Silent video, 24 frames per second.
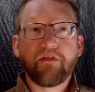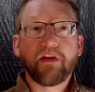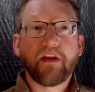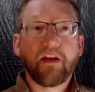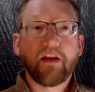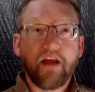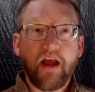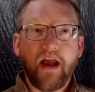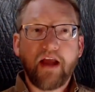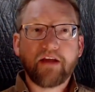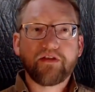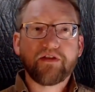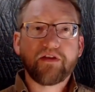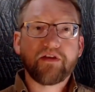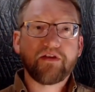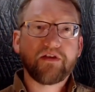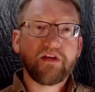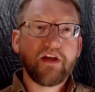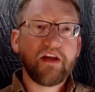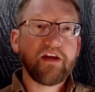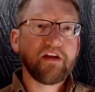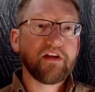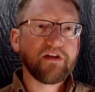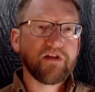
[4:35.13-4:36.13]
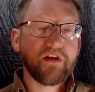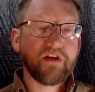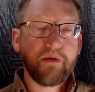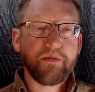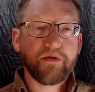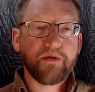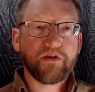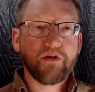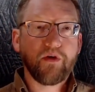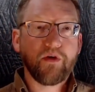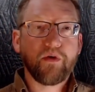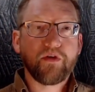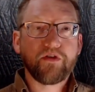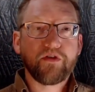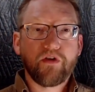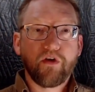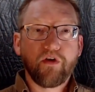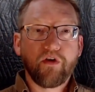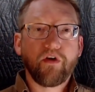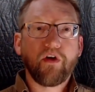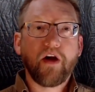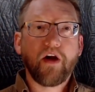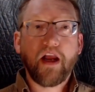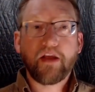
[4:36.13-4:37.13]
And the last scene in this episode is
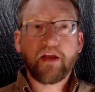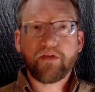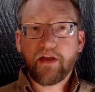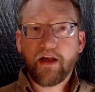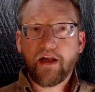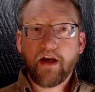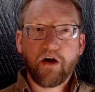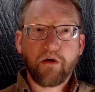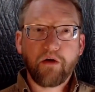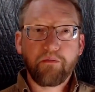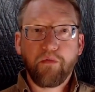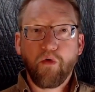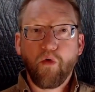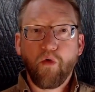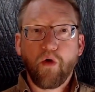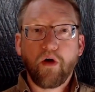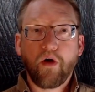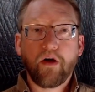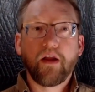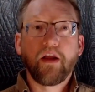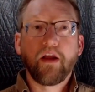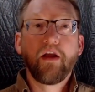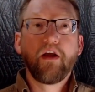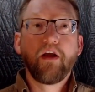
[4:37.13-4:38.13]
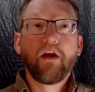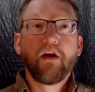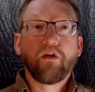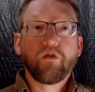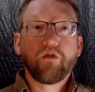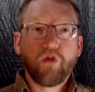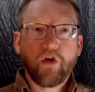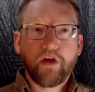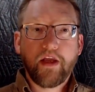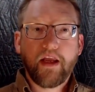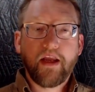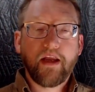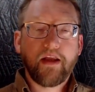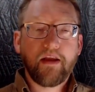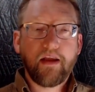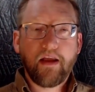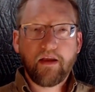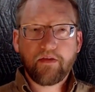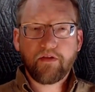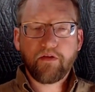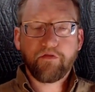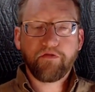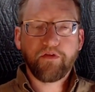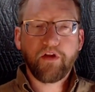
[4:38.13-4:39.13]
her at the airport looking
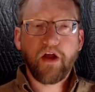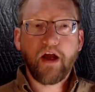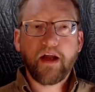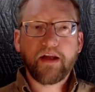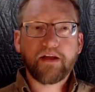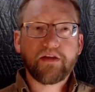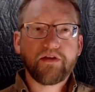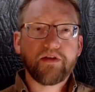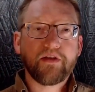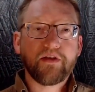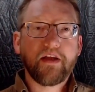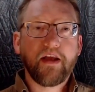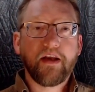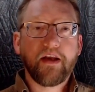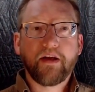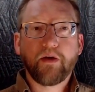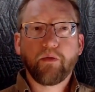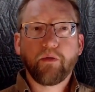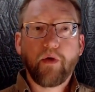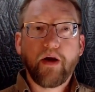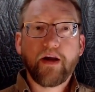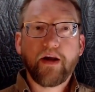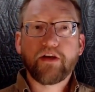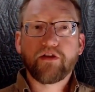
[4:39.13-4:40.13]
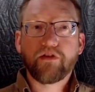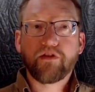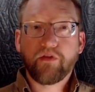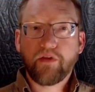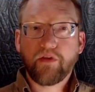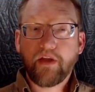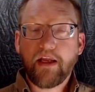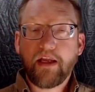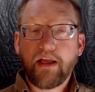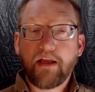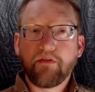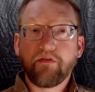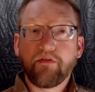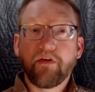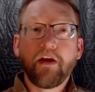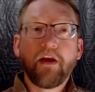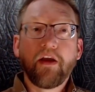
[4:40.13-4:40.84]
at the flights, getting ready to leave.